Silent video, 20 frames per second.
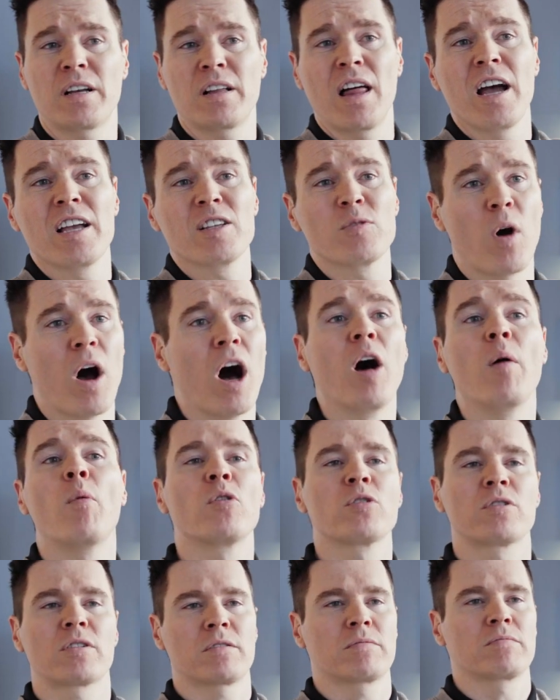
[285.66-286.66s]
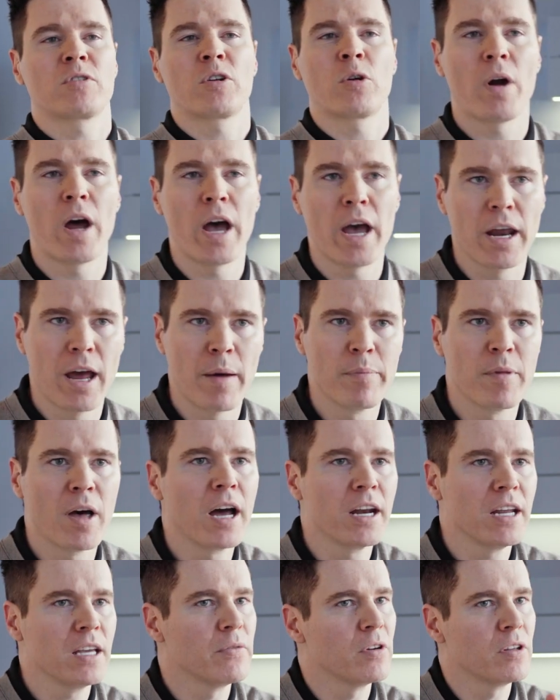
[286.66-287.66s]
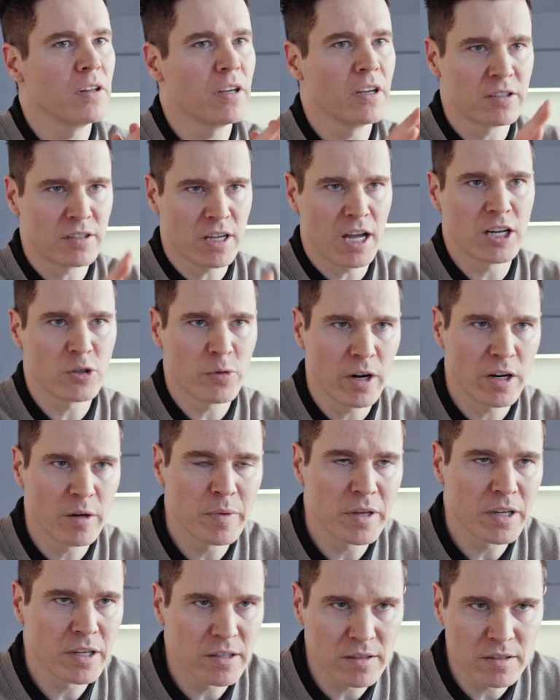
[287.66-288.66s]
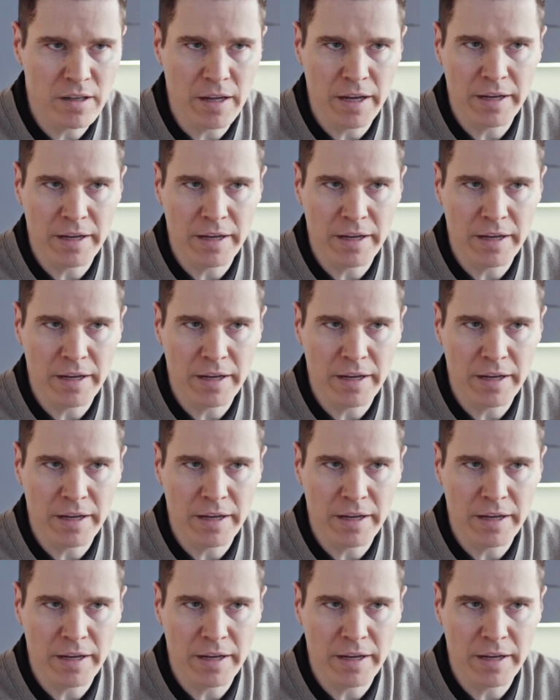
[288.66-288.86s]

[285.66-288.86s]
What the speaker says: clients were almost crying. I'm not even exaggerating because